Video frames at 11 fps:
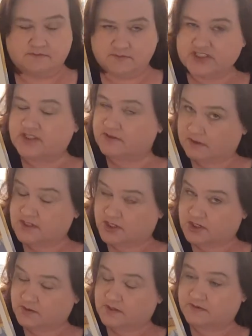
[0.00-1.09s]
which are
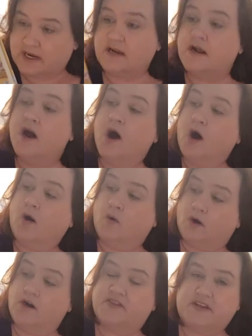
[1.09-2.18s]
shoes, right?
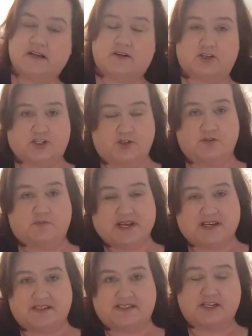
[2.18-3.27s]
Or Theater Shoes,
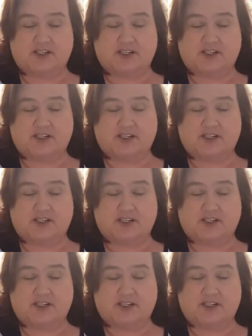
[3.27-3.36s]
because it